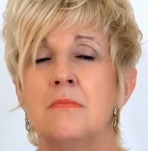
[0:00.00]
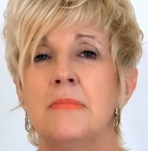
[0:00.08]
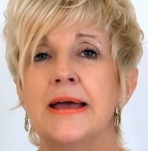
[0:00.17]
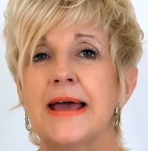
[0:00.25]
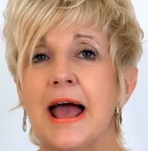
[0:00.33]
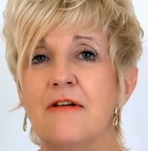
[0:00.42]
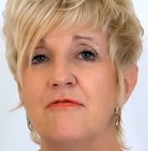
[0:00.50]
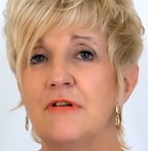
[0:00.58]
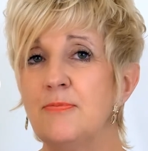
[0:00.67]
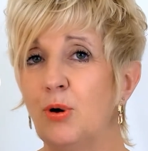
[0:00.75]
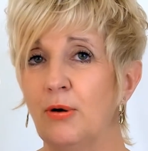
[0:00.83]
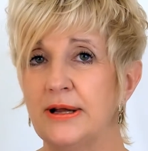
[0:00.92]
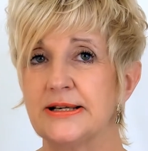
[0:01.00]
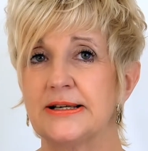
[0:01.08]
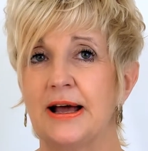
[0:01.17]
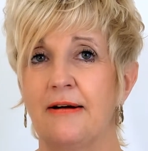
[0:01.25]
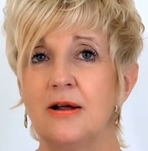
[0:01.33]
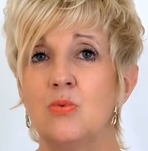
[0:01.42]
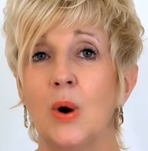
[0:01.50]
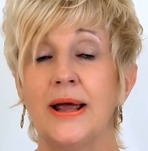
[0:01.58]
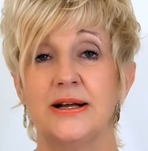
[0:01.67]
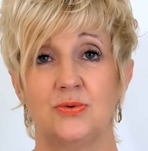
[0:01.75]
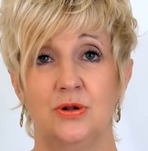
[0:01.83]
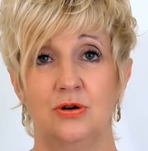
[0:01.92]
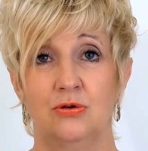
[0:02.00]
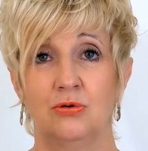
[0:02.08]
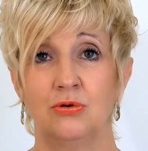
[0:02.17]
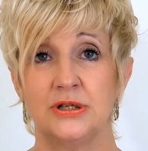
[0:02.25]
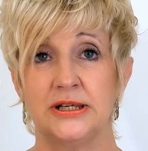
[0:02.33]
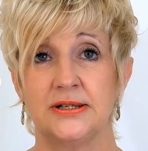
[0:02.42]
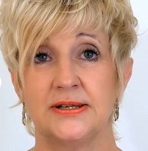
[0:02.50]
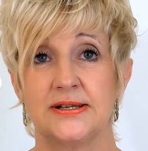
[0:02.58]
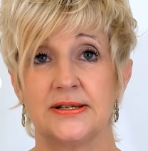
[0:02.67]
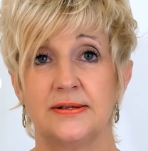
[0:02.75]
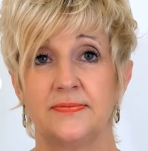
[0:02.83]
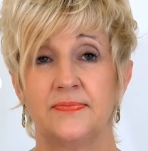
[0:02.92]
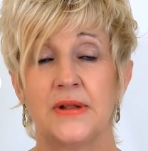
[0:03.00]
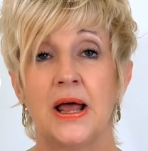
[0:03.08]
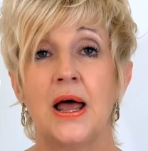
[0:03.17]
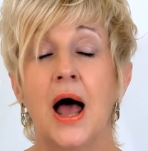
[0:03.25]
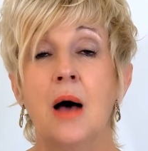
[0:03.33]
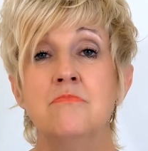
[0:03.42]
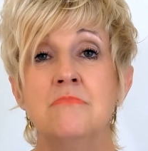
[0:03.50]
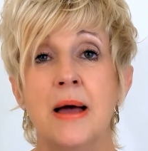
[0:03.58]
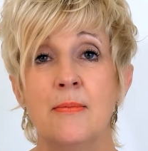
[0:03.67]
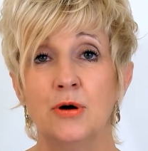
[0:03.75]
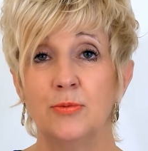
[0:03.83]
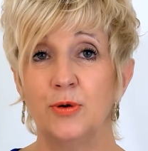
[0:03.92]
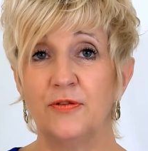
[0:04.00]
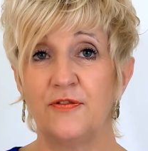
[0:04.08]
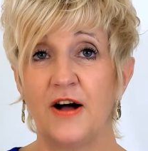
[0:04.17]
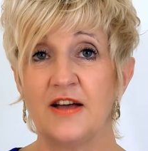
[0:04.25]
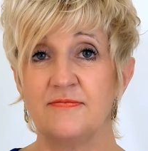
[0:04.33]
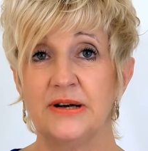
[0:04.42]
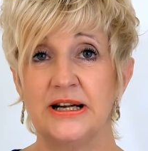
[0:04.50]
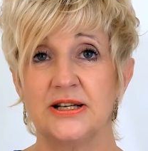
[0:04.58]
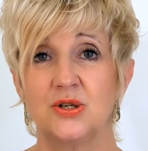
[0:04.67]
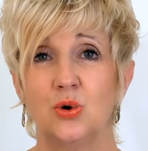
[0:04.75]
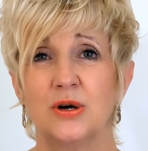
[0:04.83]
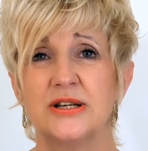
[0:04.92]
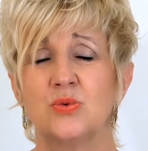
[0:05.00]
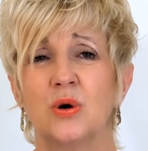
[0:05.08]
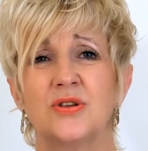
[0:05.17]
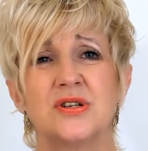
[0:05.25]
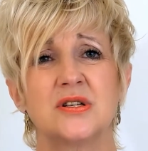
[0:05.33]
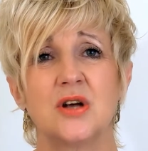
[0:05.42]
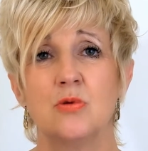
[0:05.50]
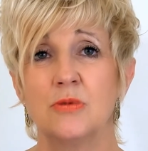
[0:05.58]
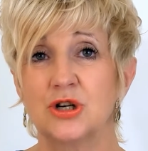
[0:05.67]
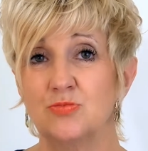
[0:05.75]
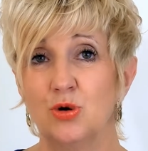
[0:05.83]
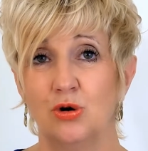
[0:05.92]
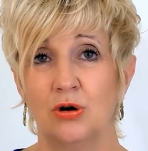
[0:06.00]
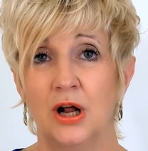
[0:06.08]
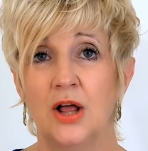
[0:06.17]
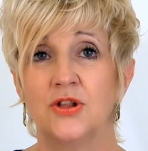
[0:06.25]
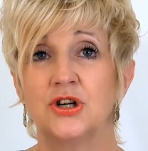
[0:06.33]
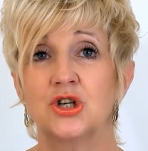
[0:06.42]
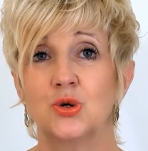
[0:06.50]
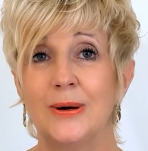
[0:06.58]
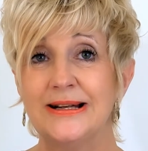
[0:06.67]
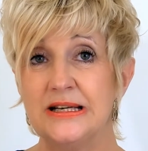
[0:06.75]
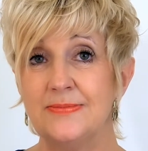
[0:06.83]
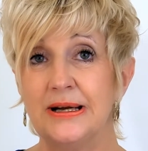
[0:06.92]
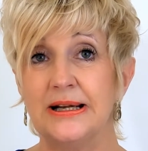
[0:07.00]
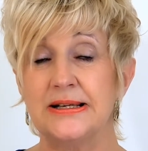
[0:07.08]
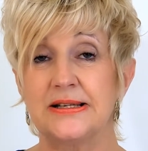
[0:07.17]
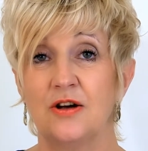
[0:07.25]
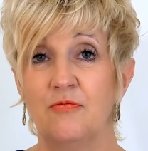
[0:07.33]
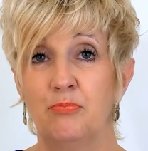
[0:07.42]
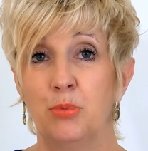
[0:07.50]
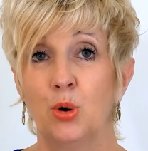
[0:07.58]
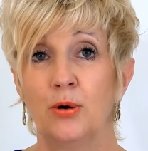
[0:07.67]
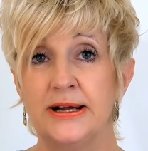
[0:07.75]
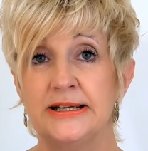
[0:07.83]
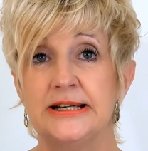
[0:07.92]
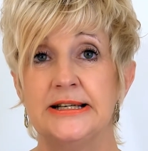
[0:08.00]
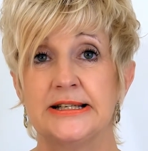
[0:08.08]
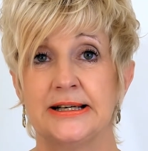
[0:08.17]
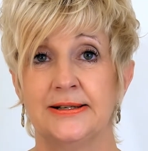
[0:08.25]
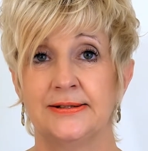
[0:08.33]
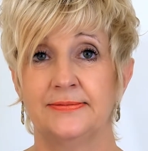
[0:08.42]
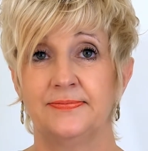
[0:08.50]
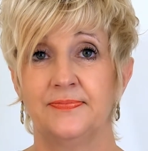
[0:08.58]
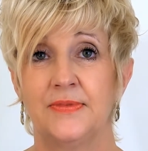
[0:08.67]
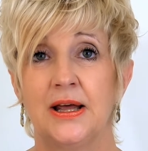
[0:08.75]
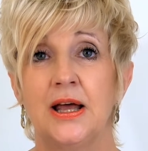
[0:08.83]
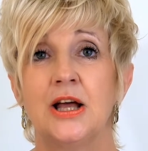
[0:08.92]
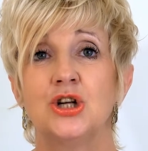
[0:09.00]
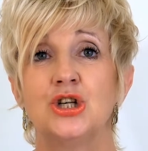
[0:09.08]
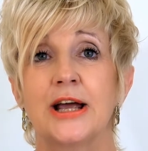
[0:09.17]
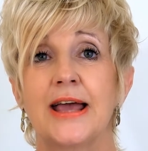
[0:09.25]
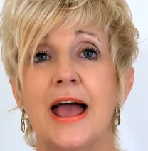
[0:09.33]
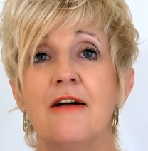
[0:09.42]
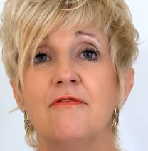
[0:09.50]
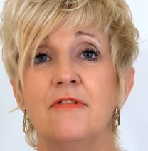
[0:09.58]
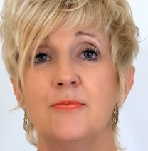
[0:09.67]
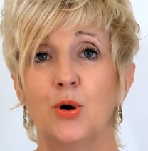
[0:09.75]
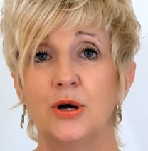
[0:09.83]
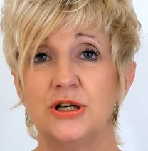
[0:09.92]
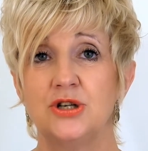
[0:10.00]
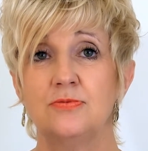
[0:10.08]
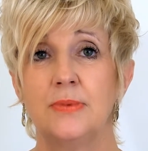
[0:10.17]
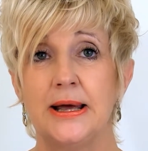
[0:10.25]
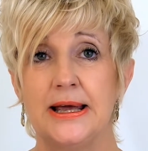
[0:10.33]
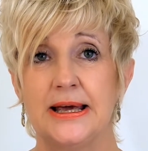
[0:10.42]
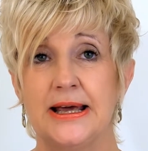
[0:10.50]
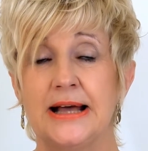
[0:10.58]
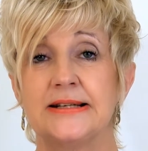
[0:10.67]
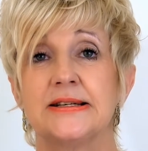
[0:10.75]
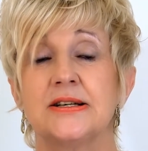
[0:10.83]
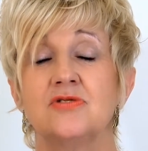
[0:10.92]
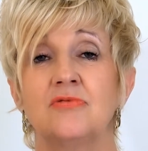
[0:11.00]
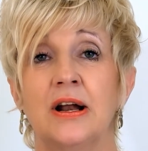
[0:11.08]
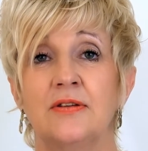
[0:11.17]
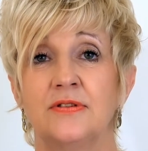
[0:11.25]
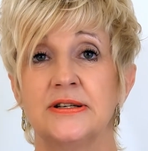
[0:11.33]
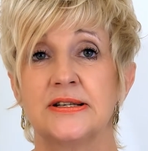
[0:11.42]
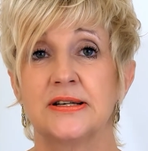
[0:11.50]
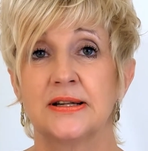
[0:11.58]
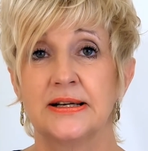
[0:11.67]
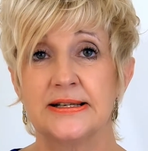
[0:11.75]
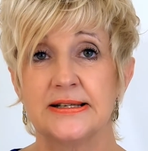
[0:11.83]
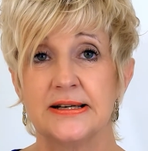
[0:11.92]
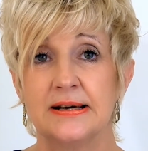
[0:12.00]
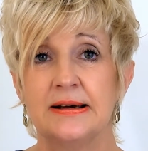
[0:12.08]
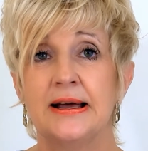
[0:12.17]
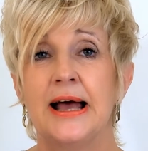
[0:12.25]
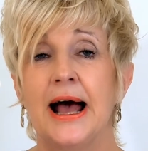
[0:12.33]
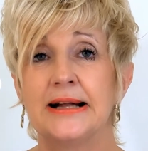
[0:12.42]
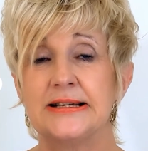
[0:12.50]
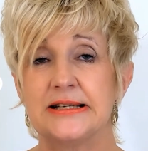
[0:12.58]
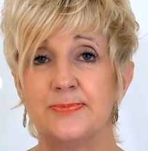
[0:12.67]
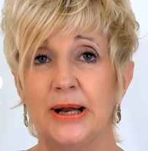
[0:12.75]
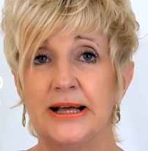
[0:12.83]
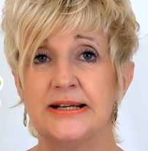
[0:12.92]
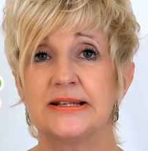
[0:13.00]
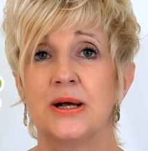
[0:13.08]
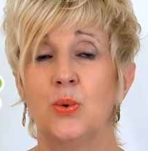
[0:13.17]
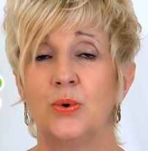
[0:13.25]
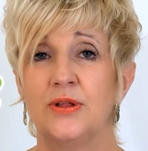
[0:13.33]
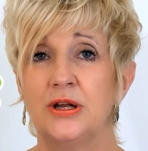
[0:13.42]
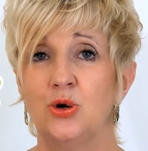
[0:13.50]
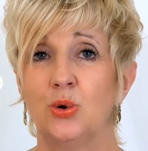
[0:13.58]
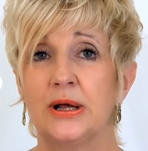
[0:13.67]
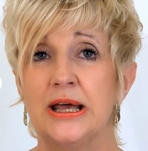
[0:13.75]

Make every point carry weight with your audience. A memorable five minute talk is worth so much more than 20 minutes of boring detail. Check every point you make against its relevance to the listener and its place within your